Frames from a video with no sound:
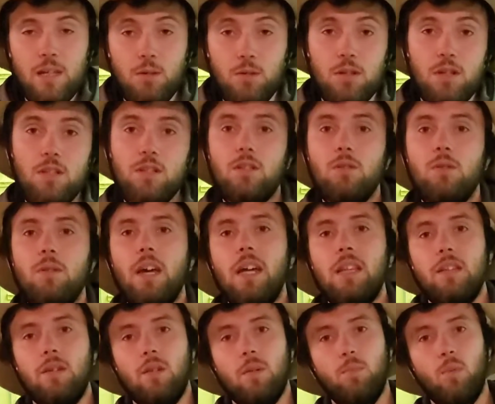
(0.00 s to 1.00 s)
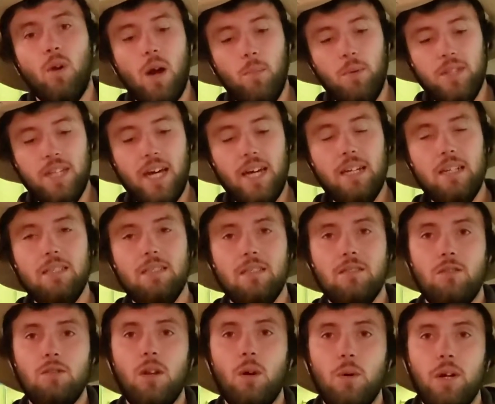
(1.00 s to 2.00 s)
You could do that. The only problem with that
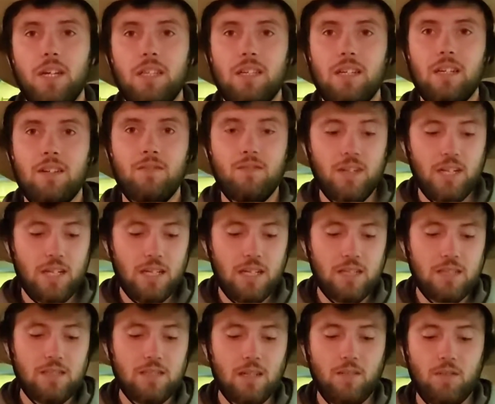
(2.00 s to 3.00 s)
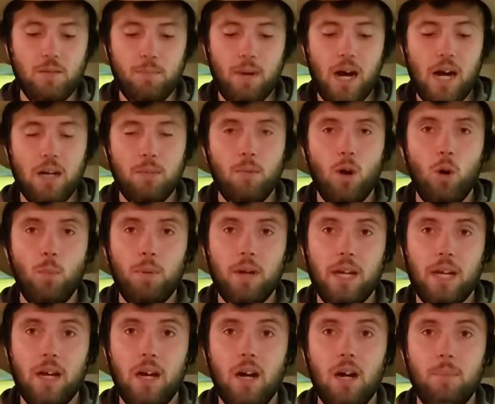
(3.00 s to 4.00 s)
is you don't get the convenience of the bottom
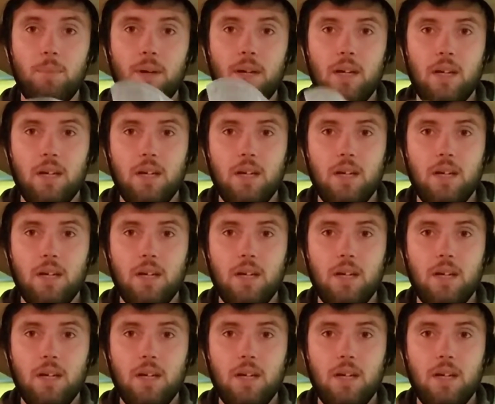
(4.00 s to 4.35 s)
opening up